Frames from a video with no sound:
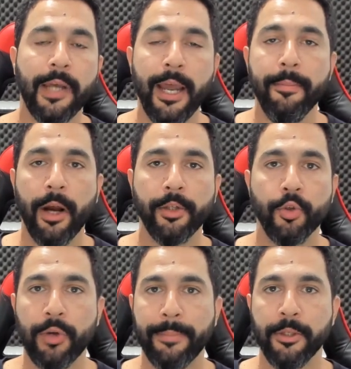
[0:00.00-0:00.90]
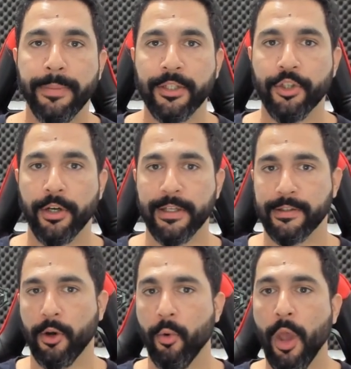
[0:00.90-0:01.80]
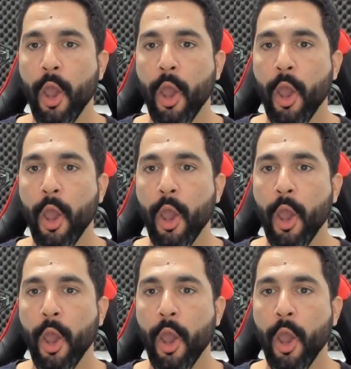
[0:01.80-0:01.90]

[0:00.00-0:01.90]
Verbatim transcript: time on your dropshipping journey. So